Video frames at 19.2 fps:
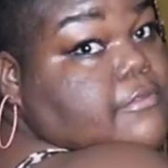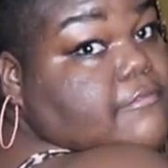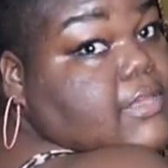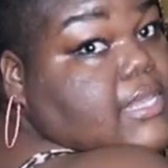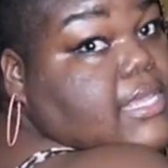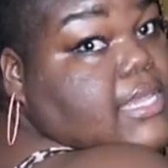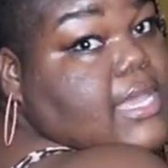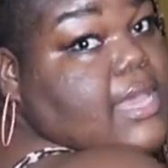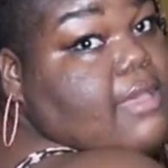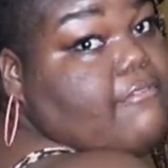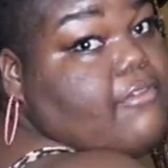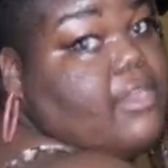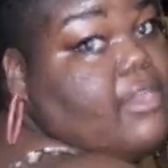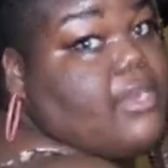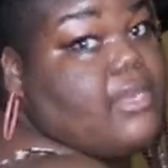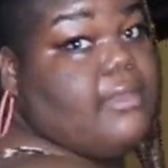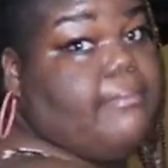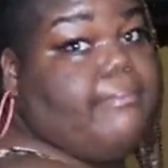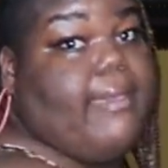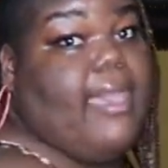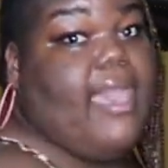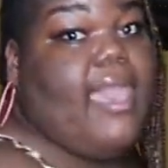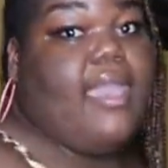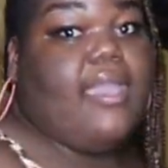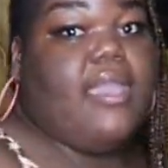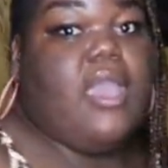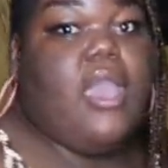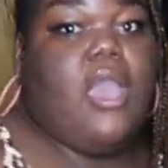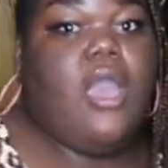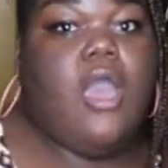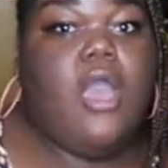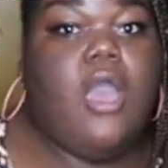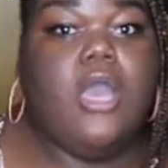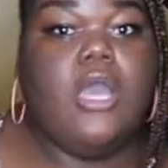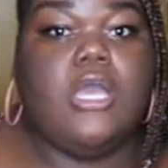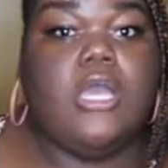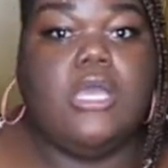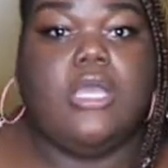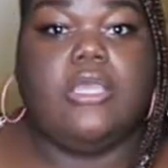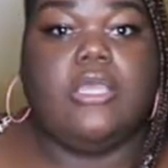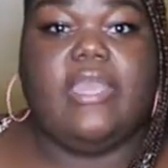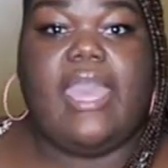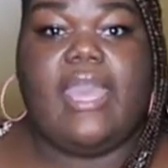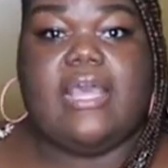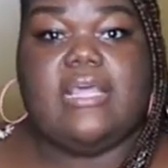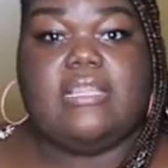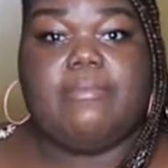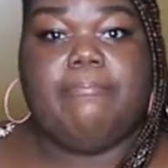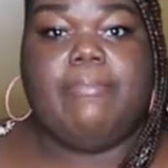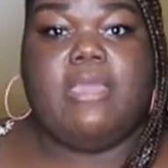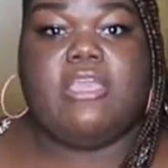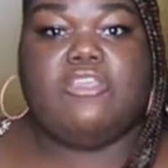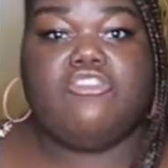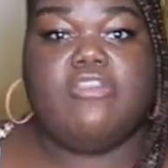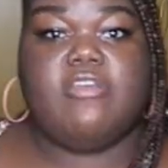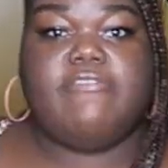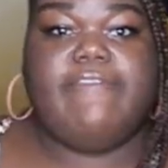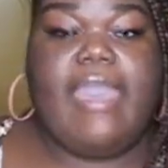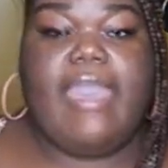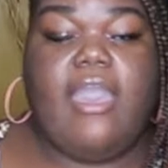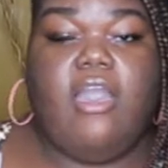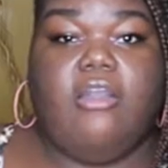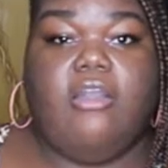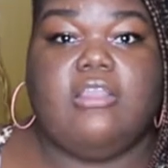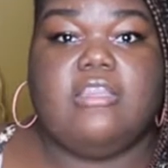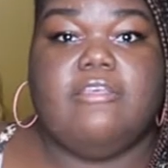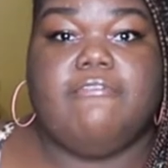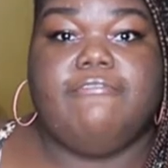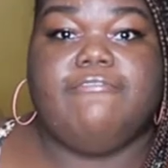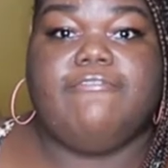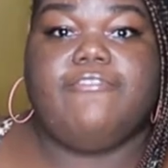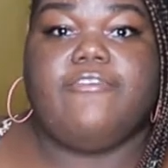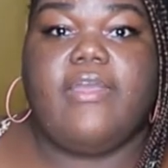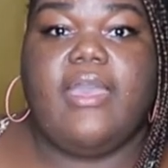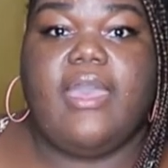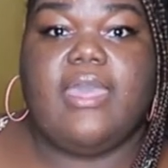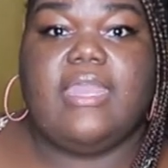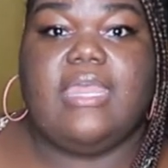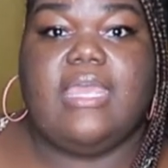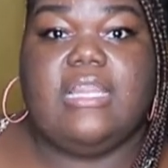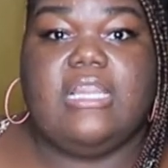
Fully covered in the back you got the midriff out in the front.